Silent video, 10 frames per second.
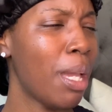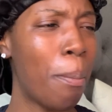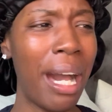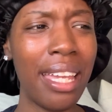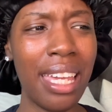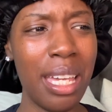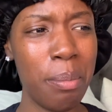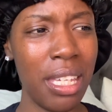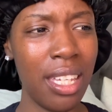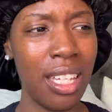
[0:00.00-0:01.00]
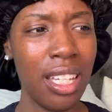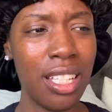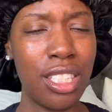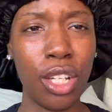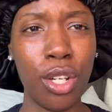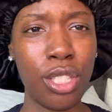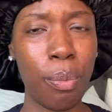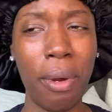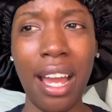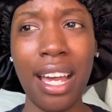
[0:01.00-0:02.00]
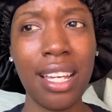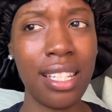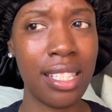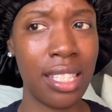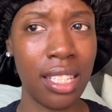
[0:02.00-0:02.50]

Miami to go surprise